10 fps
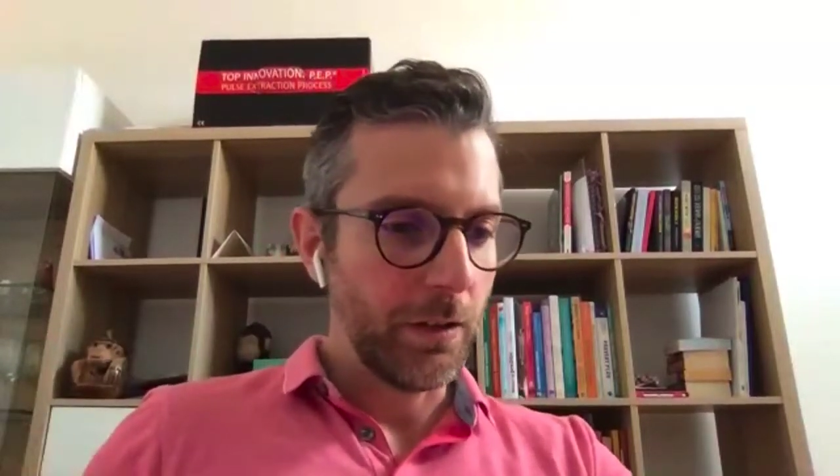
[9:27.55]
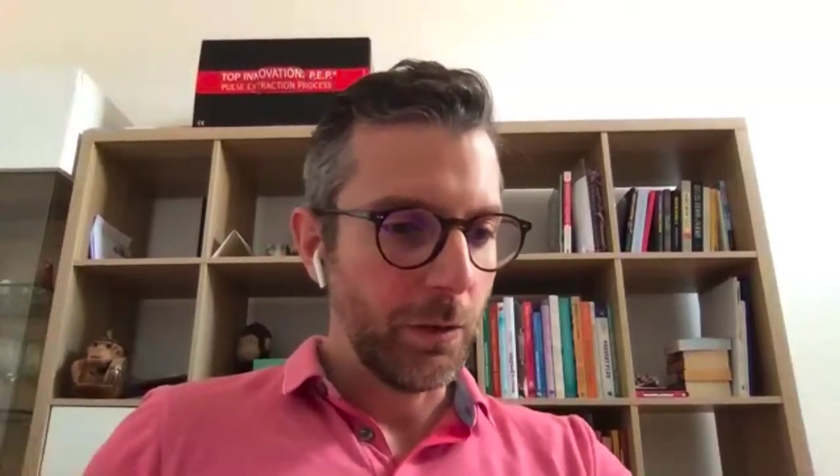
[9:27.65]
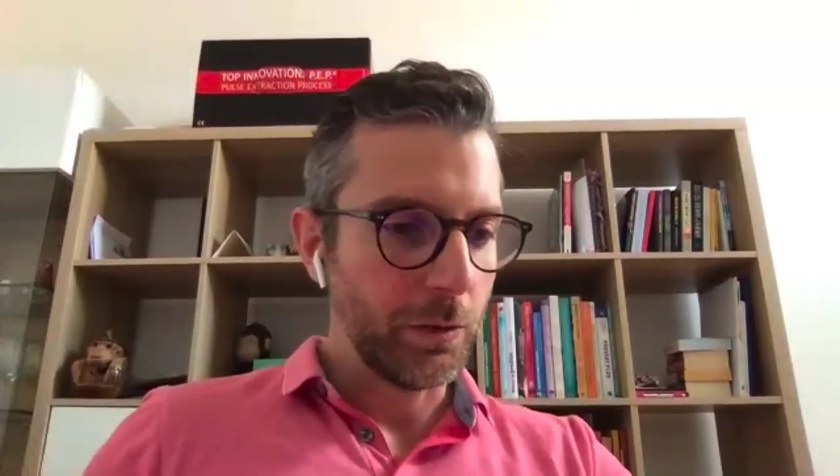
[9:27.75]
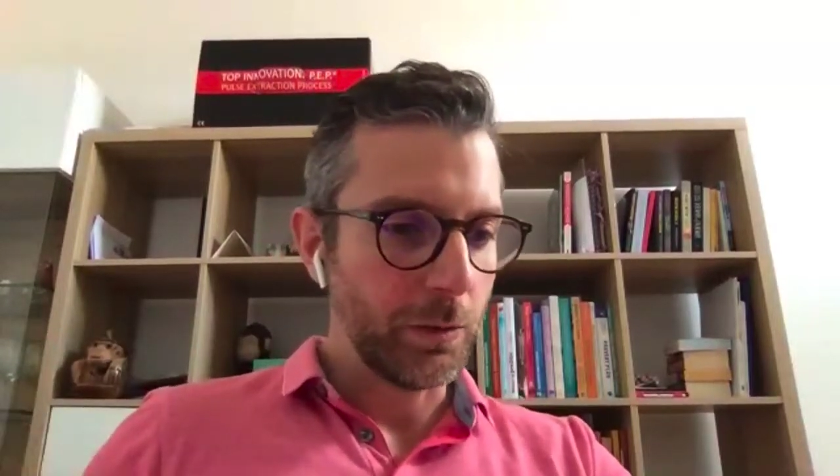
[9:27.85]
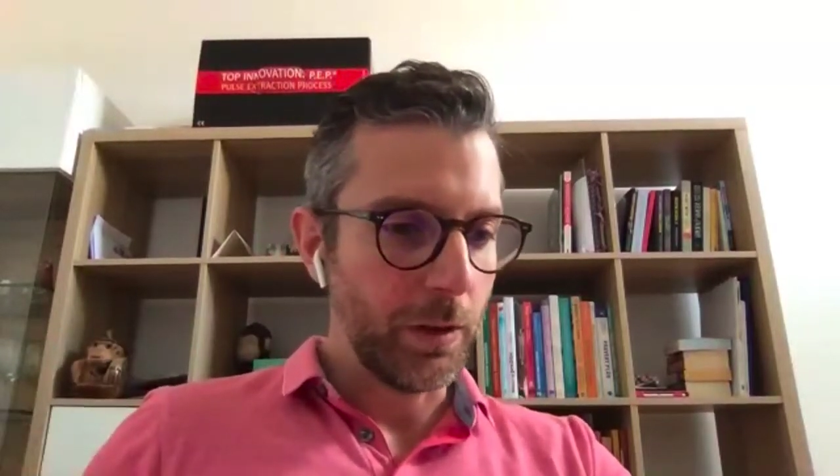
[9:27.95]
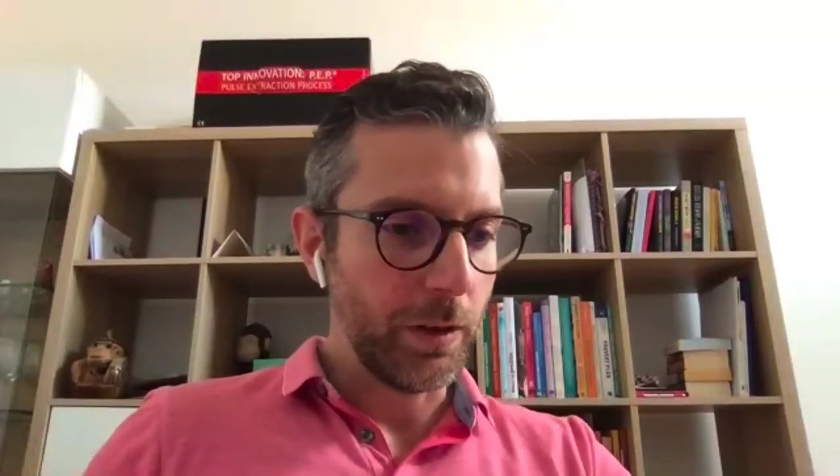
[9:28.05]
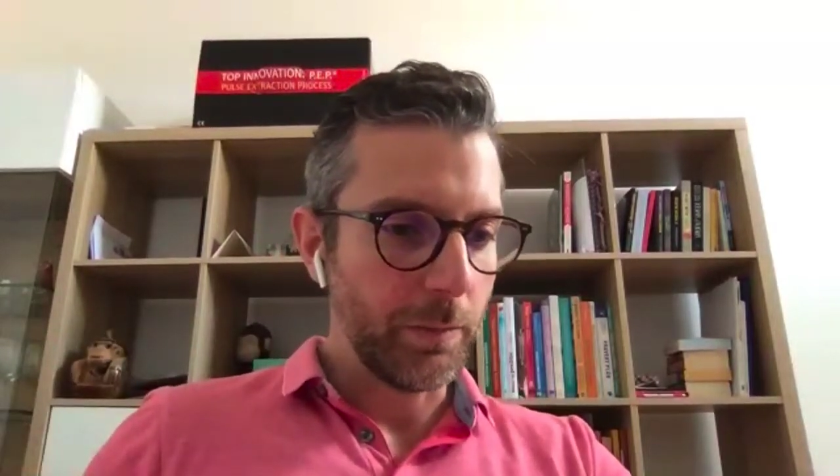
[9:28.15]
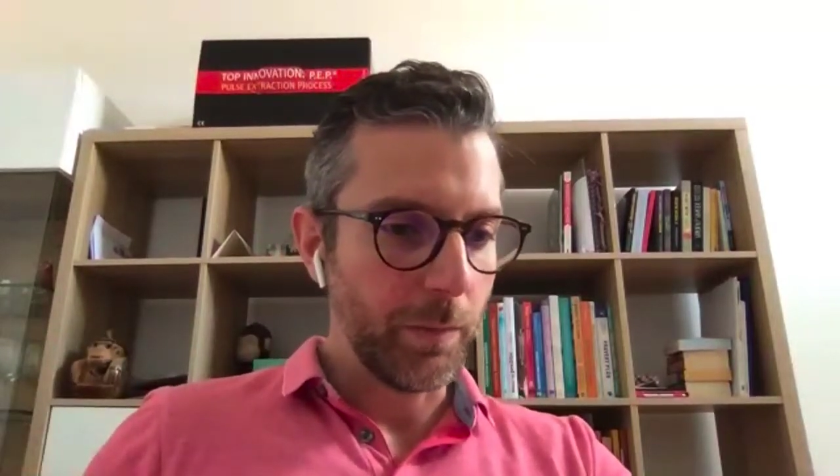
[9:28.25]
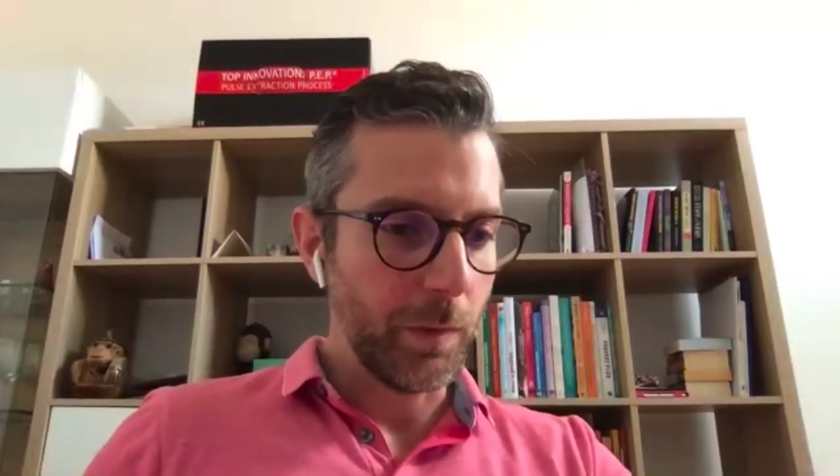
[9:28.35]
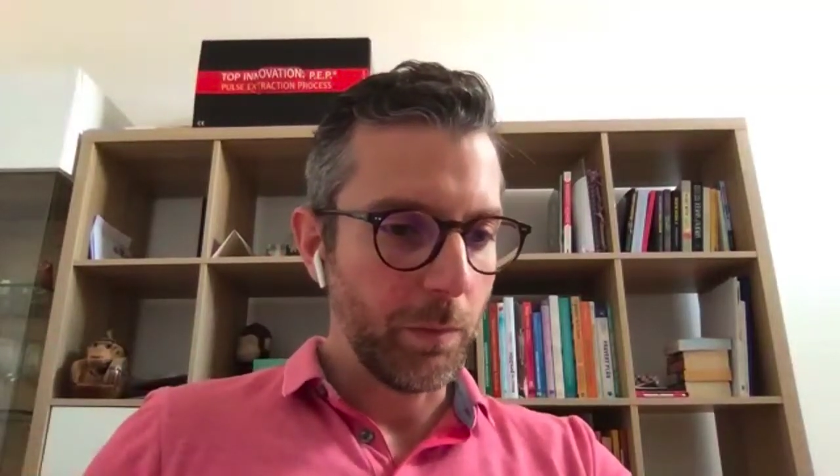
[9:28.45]
whole
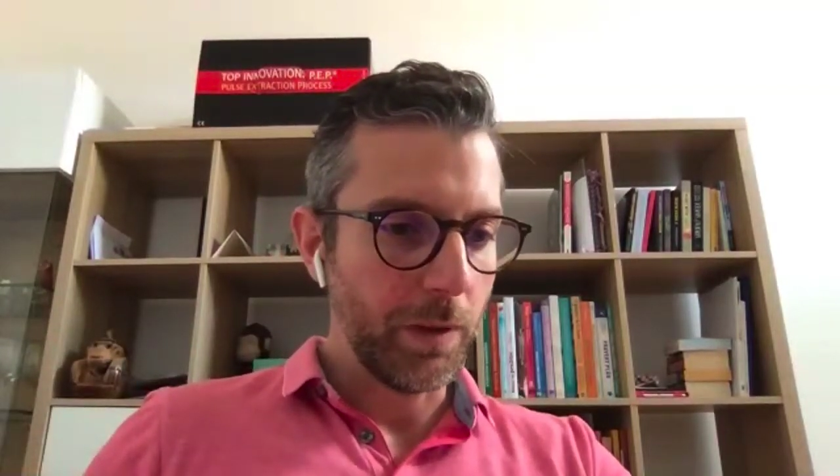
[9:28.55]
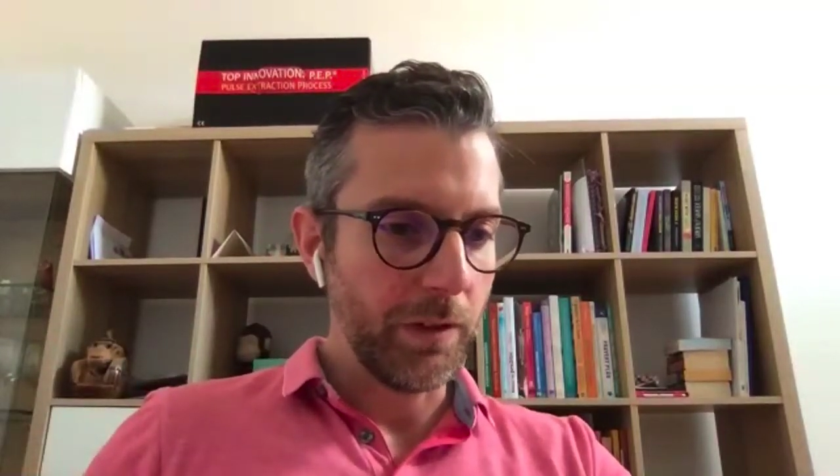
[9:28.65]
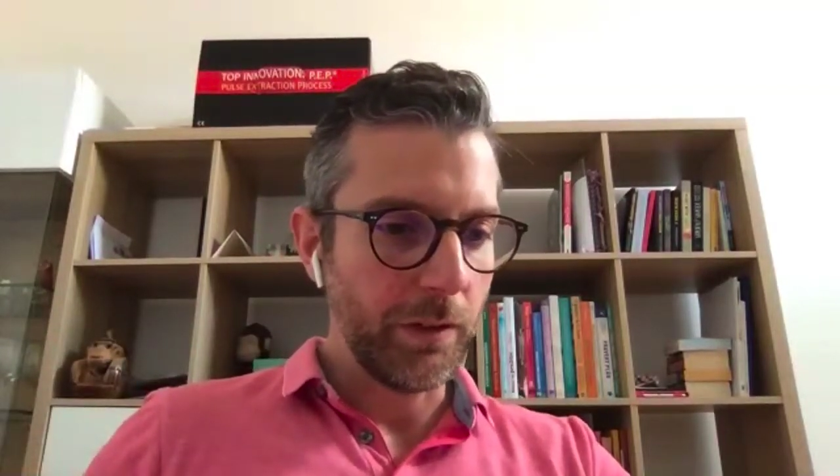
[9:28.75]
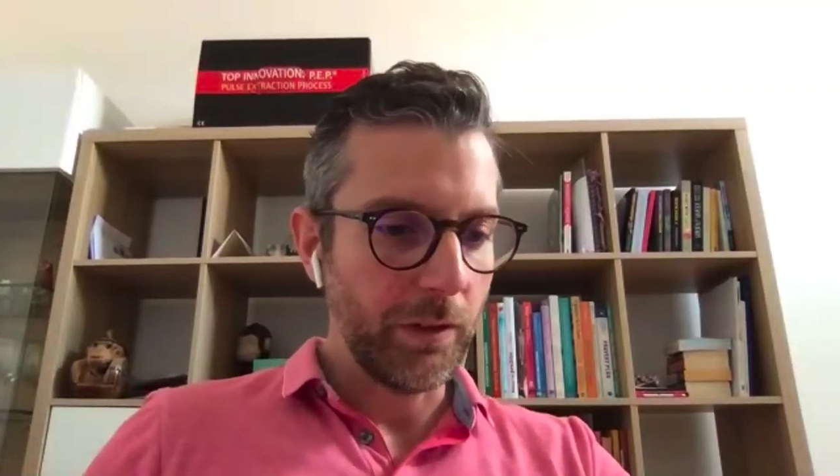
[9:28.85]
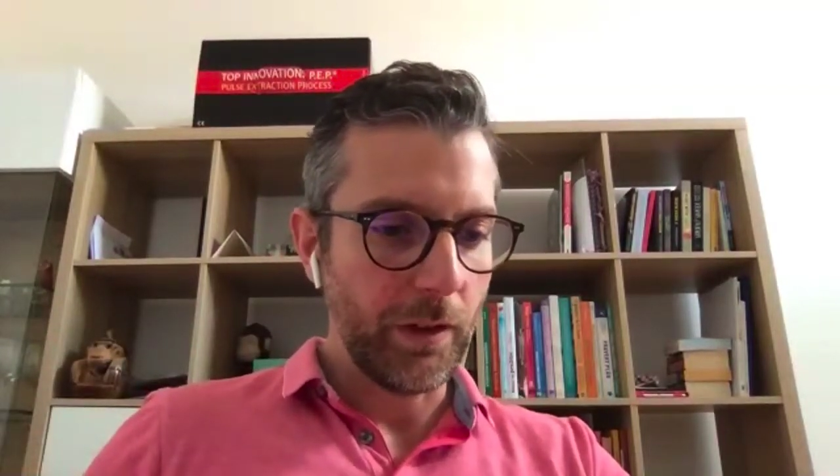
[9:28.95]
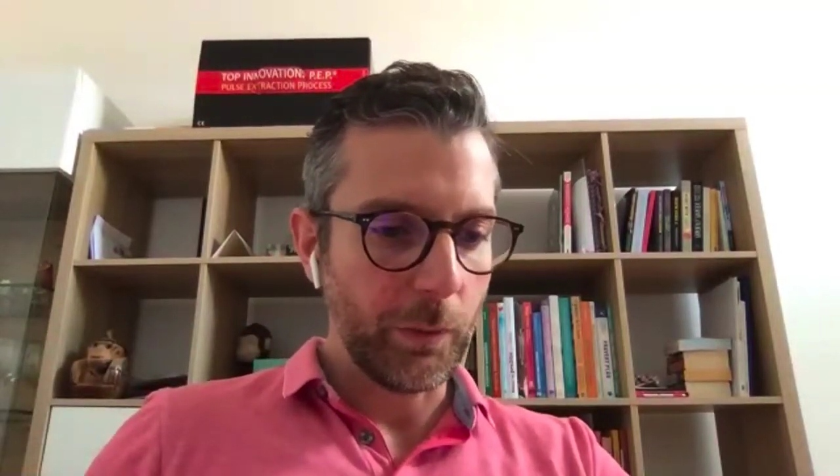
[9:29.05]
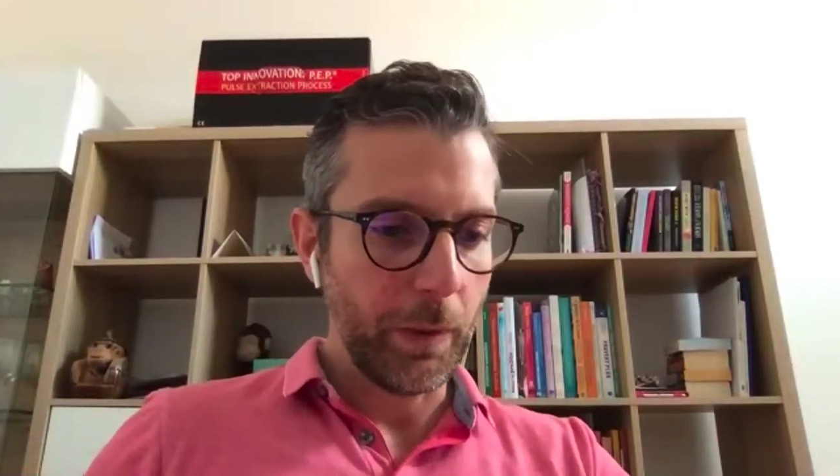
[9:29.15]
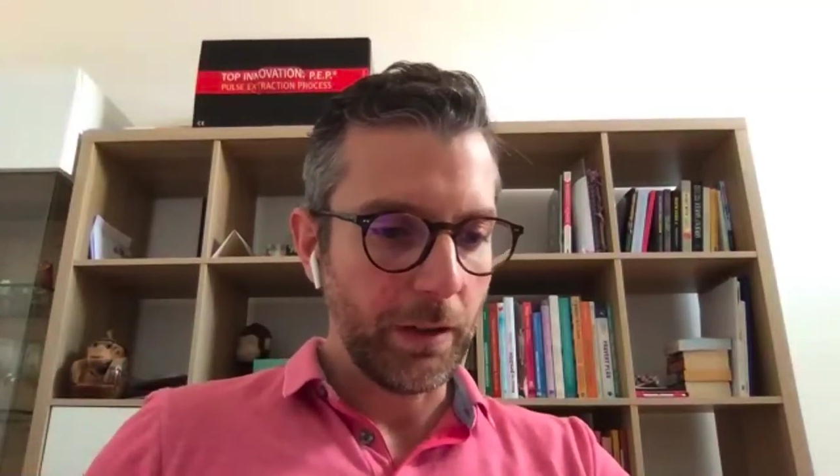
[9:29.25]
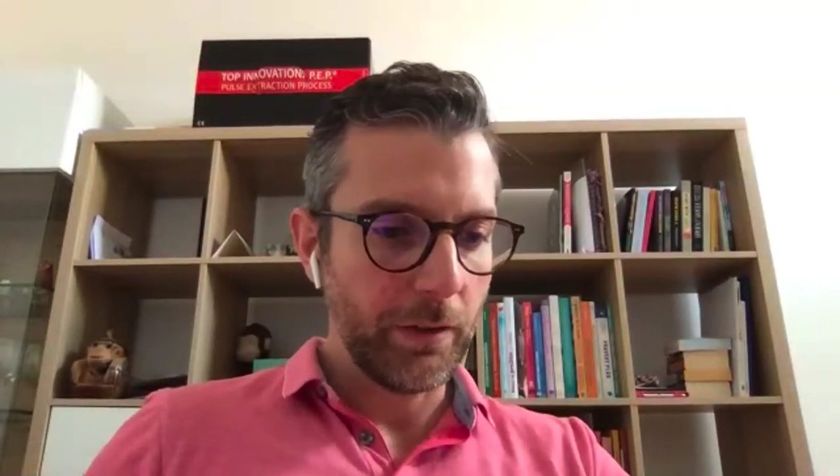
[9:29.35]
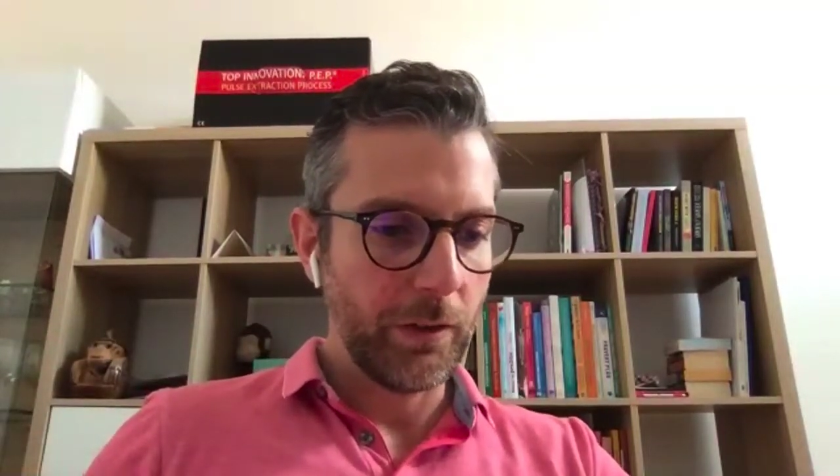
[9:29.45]
business
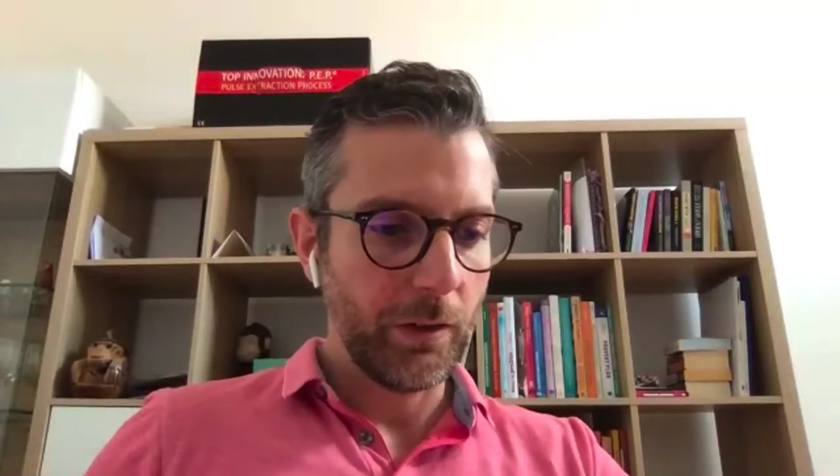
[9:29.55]
aspects.